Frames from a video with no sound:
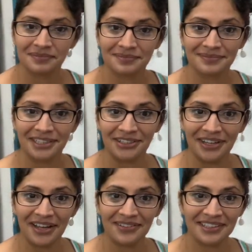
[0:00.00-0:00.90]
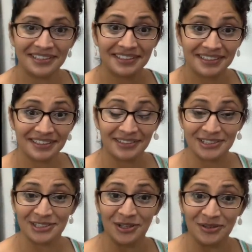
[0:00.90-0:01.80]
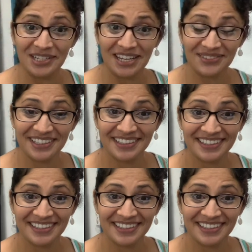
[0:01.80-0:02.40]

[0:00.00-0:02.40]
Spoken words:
there you have it. There's no David.